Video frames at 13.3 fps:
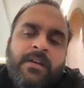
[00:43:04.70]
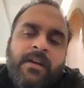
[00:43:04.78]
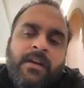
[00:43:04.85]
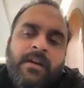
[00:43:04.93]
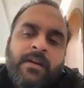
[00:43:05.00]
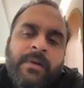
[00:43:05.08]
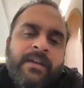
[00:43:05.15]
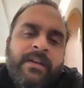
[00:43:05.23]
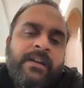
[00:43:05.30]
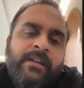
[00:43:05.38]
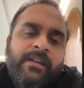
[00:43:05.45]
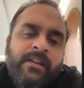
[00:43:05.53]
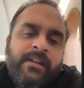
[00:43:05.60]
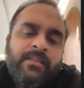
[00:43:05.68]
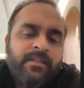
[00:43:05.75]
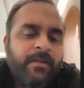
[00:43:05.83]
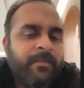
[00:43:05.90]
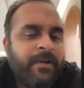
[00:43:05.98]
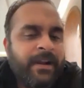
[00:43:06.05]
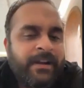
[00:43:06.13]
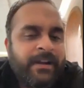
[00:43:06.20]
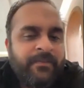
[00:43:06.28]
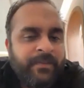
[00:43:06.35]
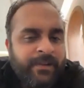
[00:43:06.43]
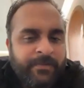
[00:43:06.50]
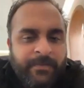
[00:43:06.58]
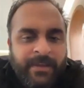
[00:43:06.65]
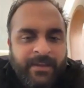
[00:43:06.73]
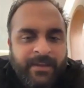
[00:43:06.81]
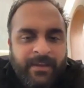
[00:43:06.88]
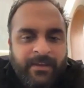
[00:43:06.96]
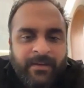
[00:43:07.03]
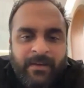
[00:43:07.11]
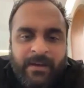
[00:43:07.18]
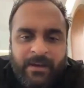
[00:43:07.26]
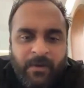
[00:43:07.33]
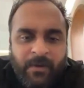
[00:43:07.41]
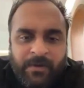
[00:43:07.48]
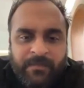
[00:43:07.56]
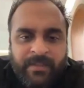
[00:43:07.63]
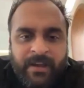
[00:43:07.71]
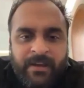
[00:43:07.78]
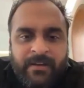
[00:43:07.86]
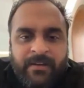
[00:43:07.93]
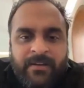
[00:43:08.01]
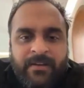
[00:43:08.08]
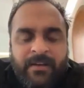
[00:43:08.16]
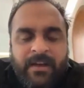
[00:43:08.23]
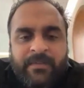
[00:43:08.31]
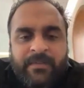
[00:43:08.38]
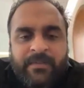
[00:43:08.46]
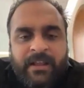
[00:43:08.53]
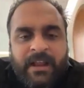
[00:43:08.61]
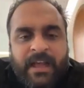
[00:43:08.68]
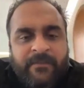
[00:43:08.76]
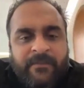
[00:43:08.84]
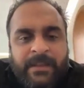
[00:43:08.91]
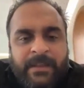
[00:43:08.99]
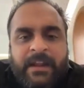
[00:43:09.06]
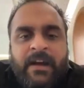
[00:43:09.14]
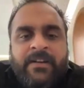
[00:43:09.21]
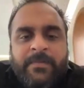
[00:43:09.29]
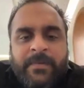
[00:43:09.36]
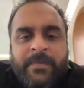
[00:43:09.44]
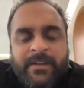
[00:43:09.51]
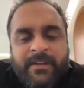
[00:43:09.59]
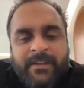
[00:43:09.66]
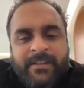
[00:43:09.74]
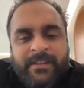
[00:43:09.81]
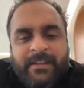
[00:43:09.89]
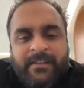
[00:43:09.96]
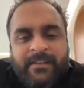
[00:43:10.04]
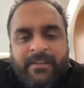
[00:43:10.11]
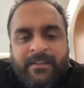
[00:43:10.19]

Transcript: my career in script writing, filmmaking, and all of that. After that, I have been an entrepreneur in